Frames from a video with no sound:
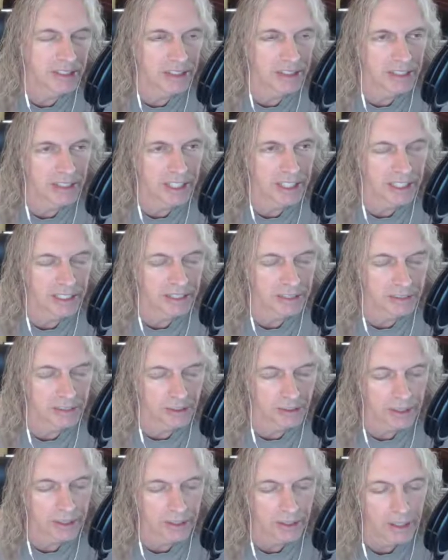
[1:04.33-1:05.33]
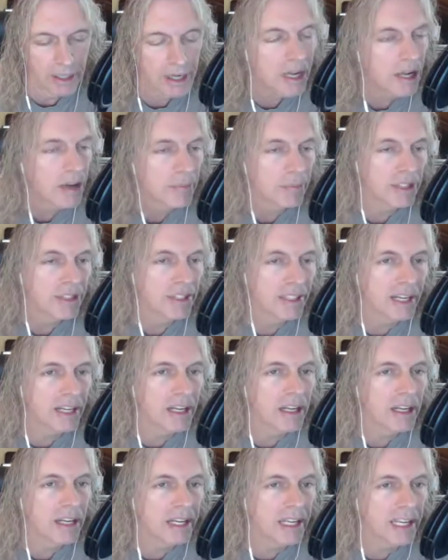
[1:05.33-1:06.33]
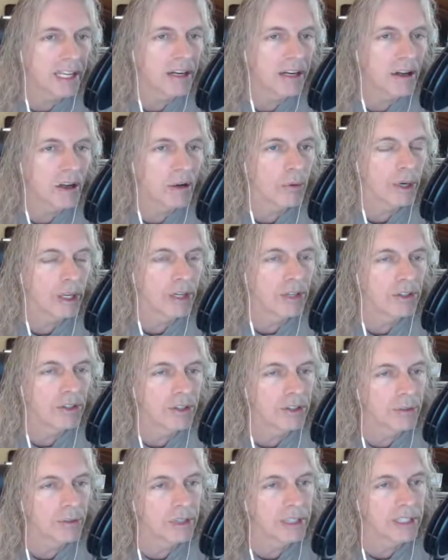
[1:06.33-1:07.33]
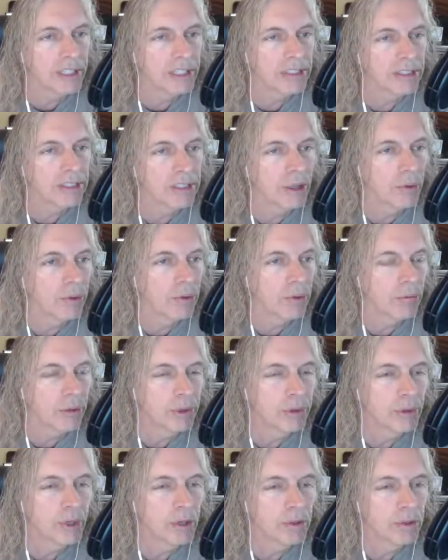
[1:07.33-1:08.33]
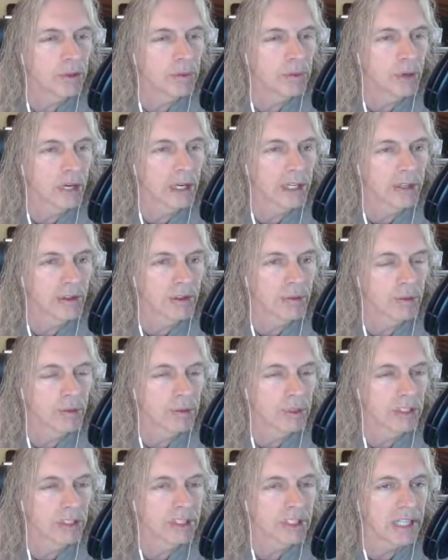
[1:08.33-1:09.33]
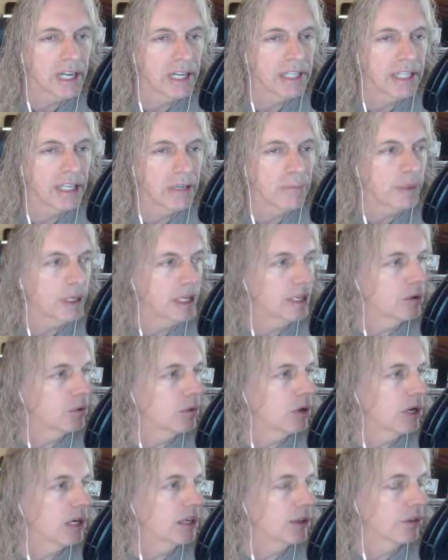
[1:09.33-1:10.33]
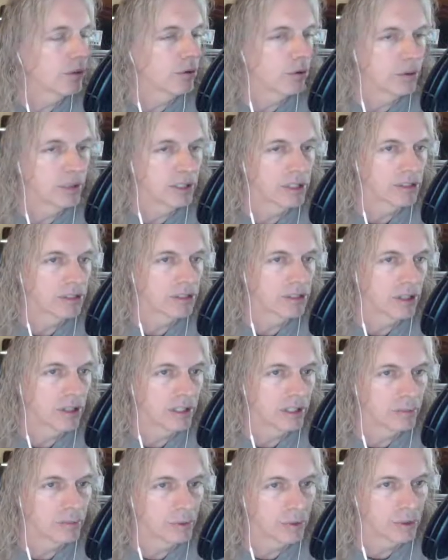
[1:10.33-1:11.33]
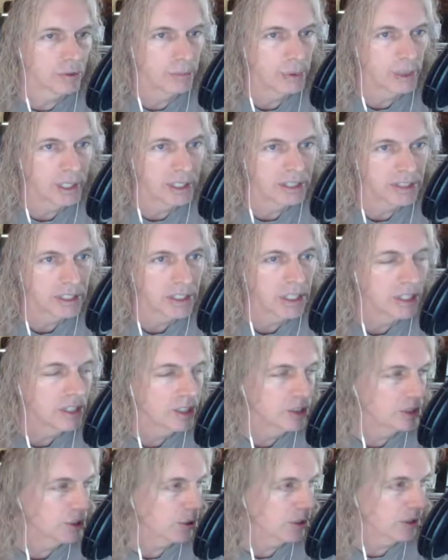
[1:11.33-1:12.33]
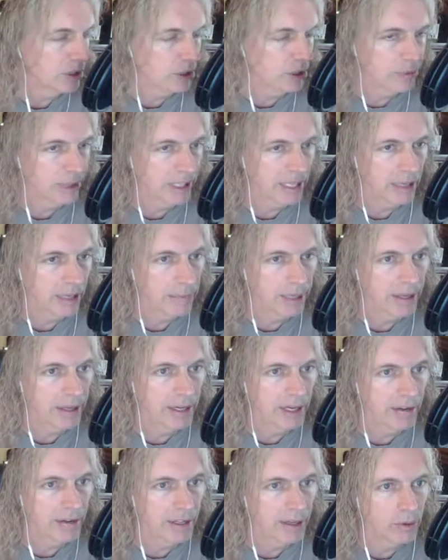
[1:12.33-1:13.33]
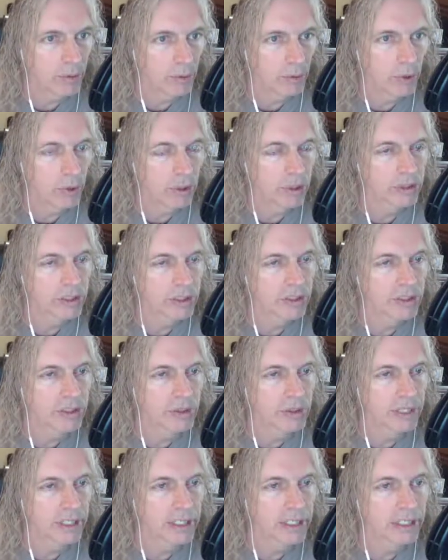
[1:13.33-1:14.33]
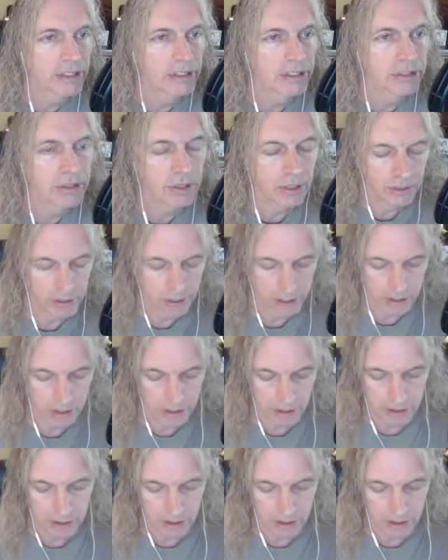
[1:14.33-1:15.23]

to just getting started. But today, again, all we're going to do is go through Bluehost, walk you through the sign up, and walk you through installing WordPress, show you a little bit about how that works. Let's go ahead and get started.